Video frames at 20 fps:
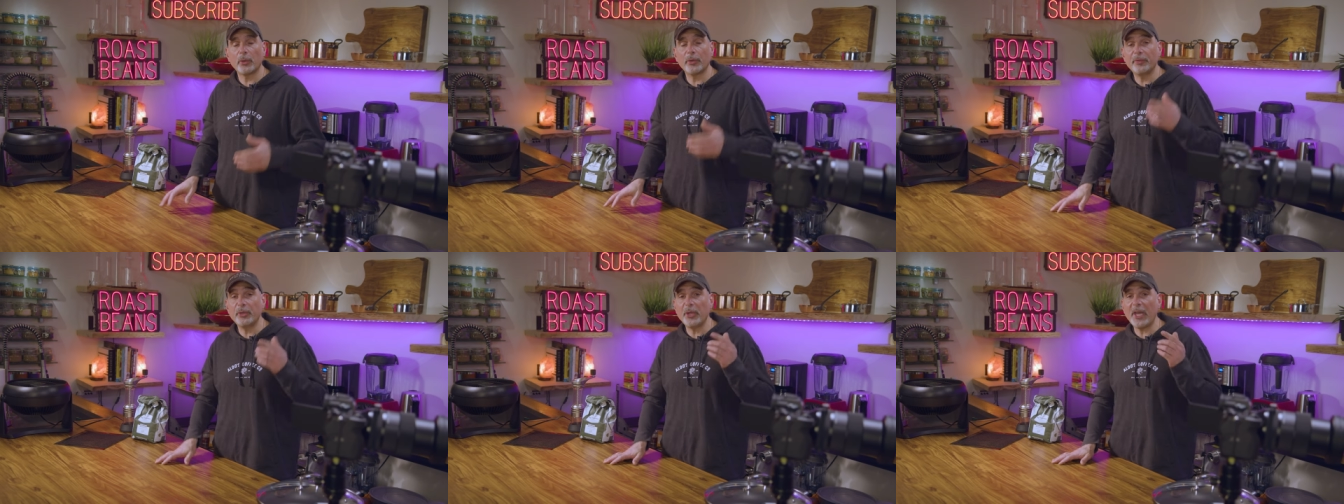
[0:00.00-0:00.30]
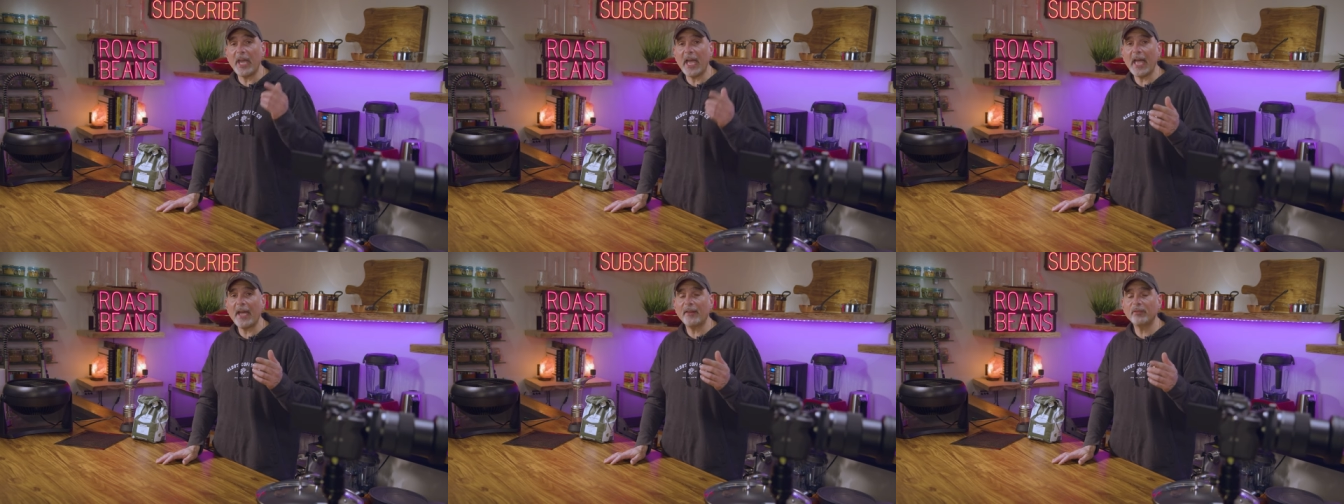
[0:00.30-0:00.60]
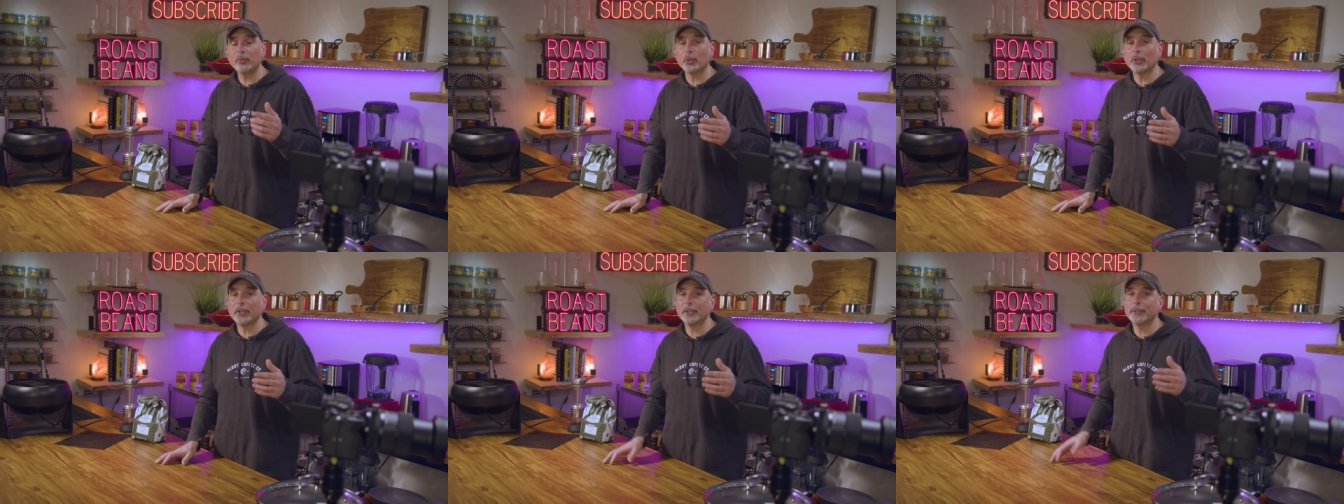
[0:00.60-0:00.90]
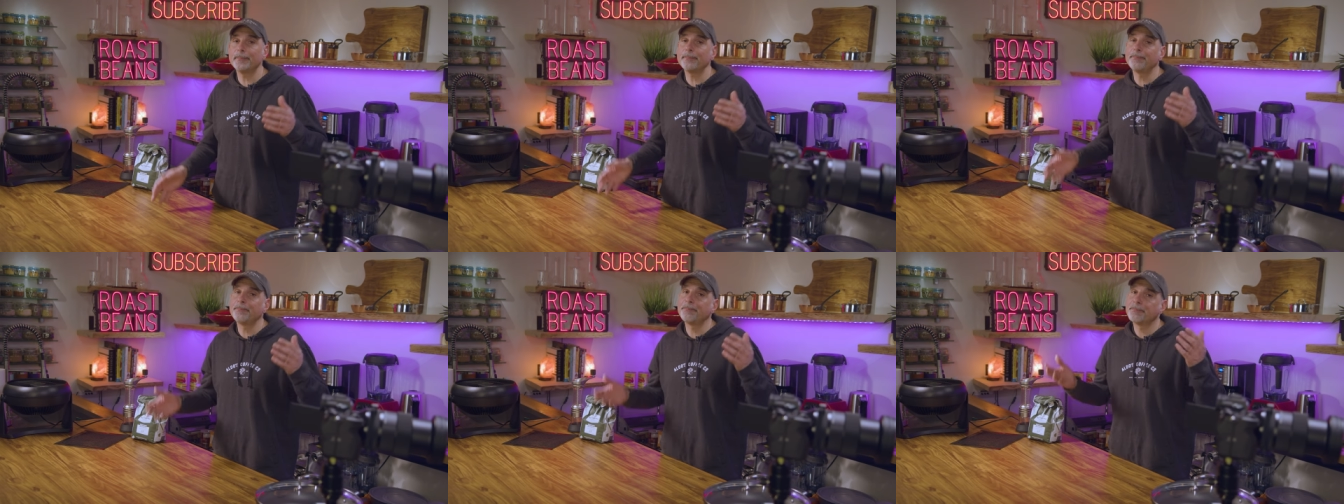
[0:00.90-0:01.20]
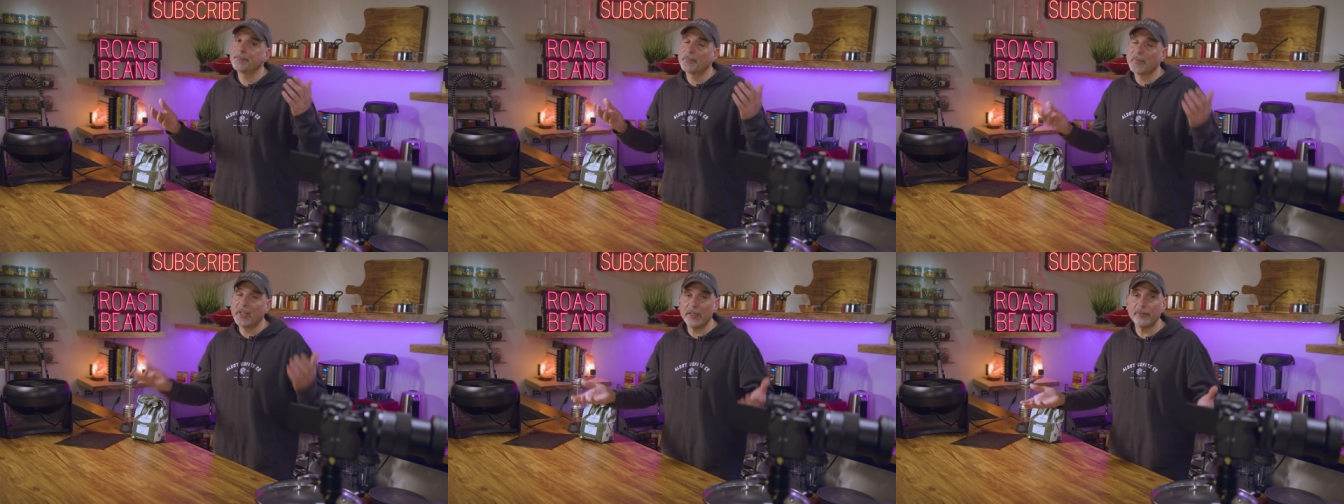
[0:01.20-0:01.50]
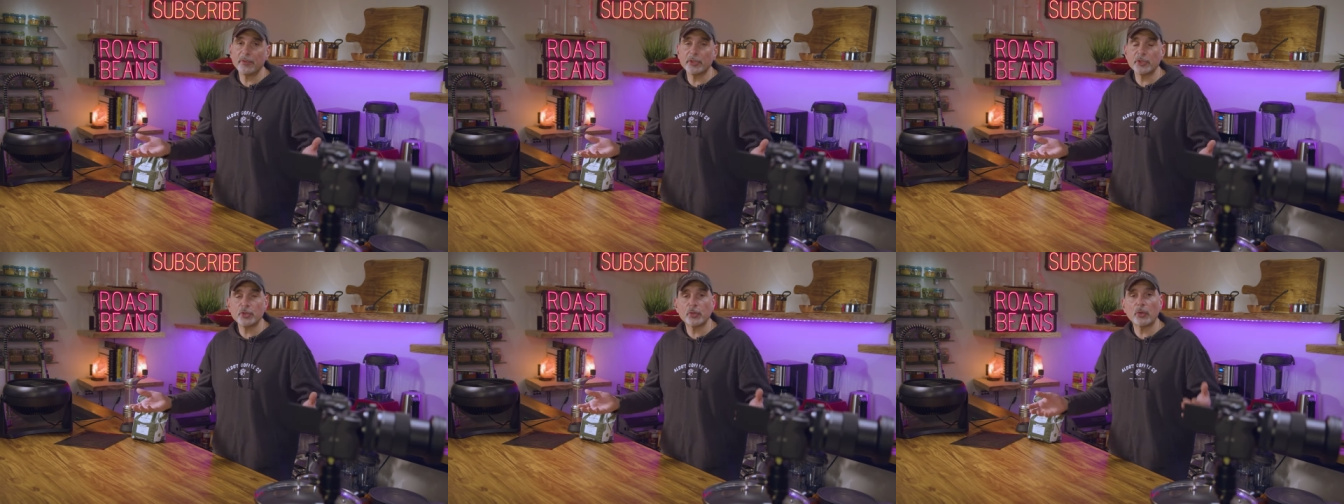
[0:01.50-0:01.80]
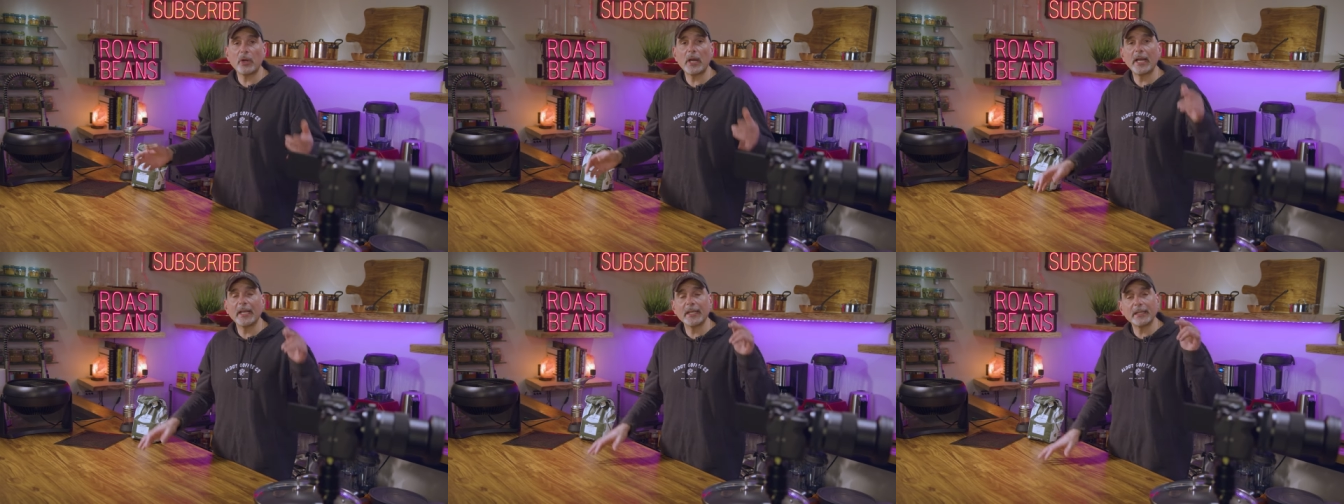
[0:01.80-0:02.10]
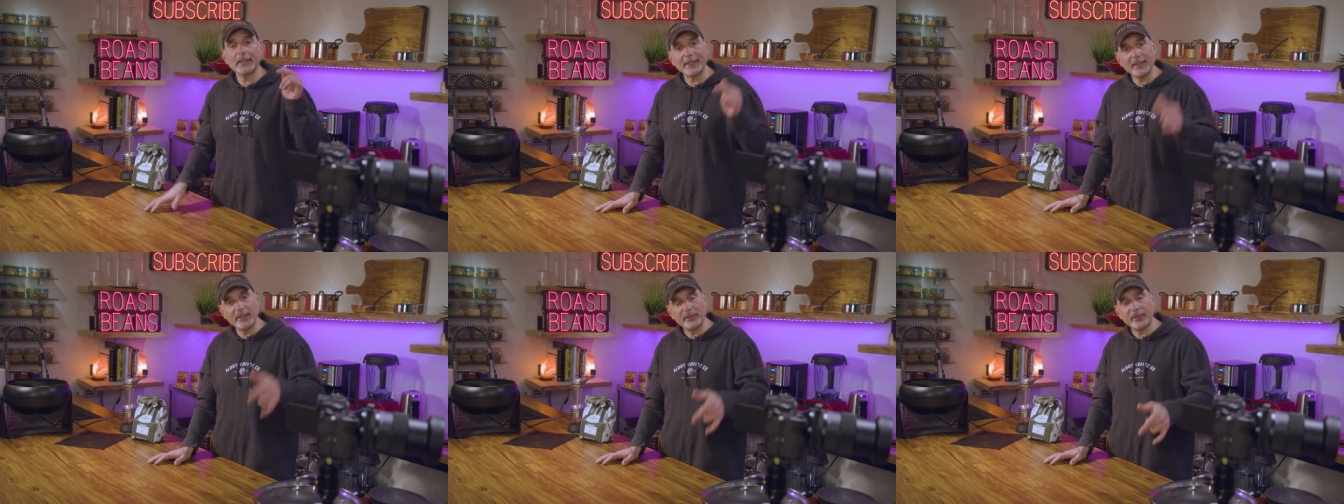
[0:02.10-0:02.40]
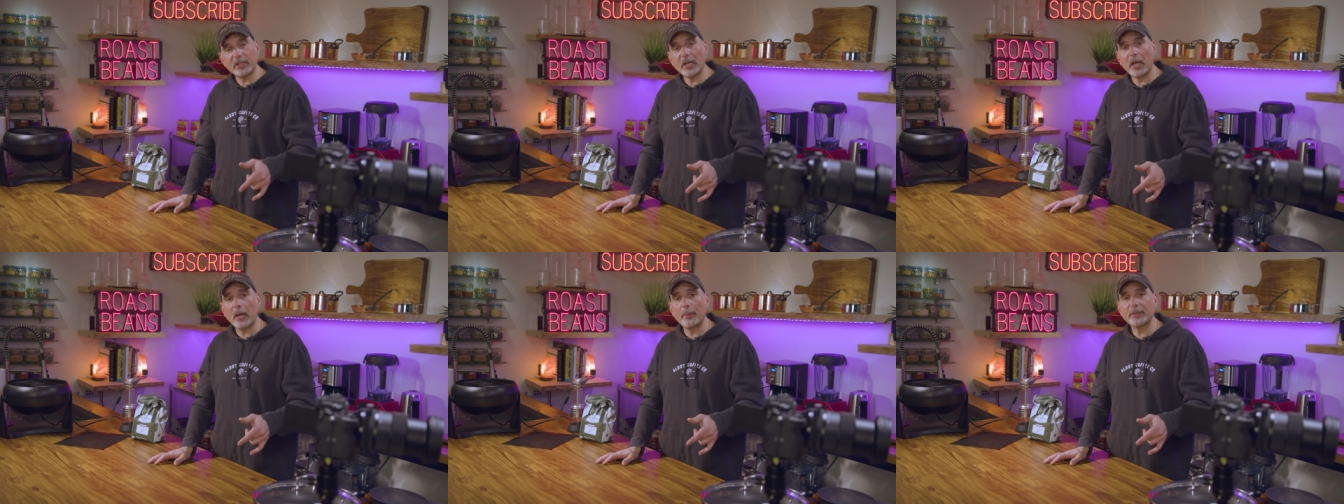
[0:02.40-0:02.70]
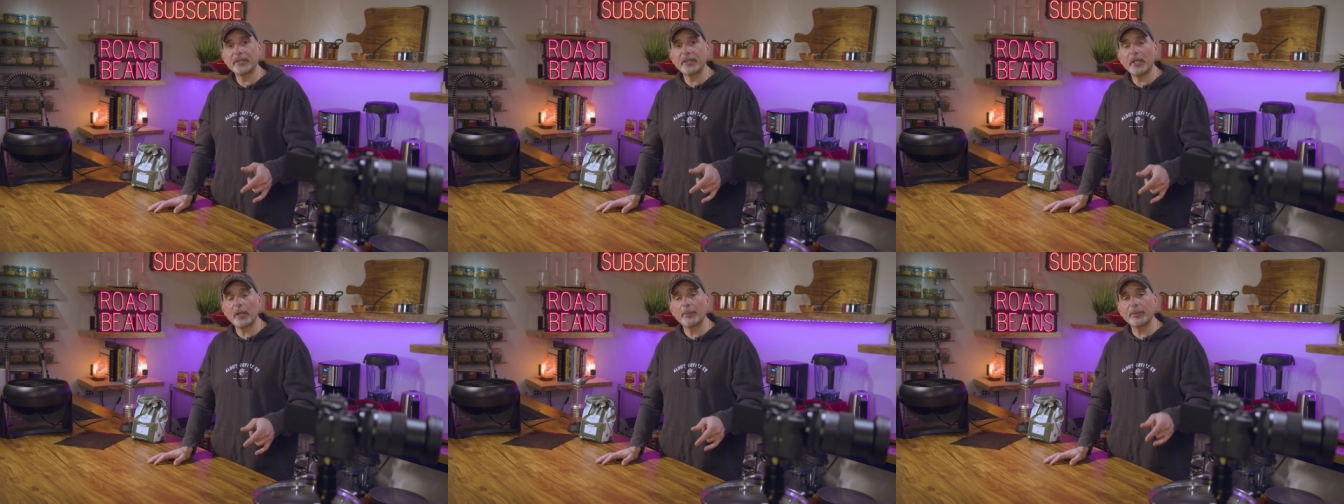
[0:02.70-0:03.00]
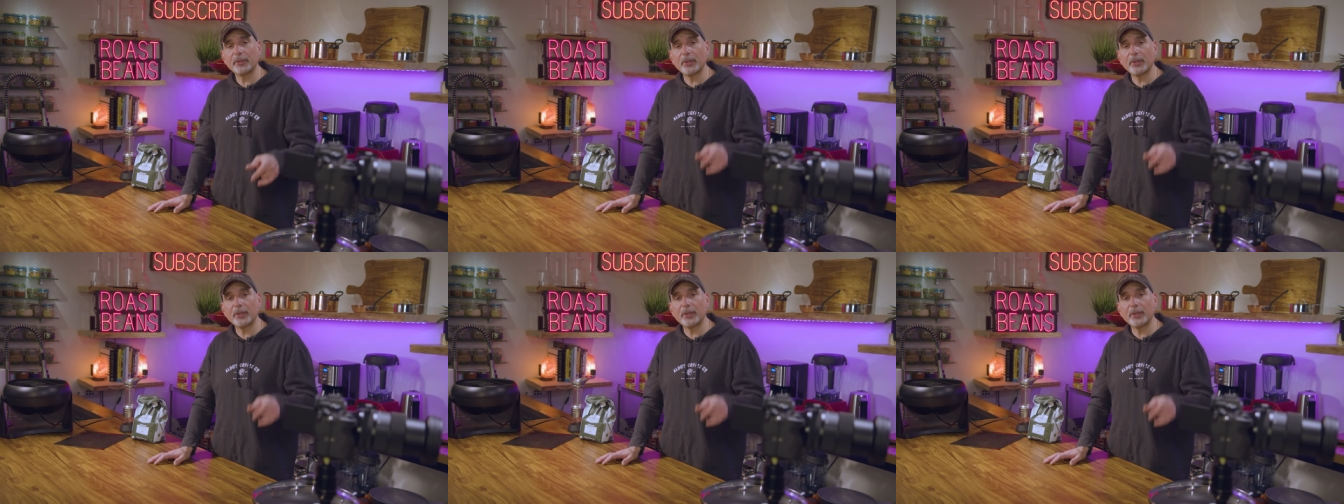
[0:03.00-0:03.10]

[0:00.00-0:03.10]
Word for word: so if you have one, give it a try, leave a comment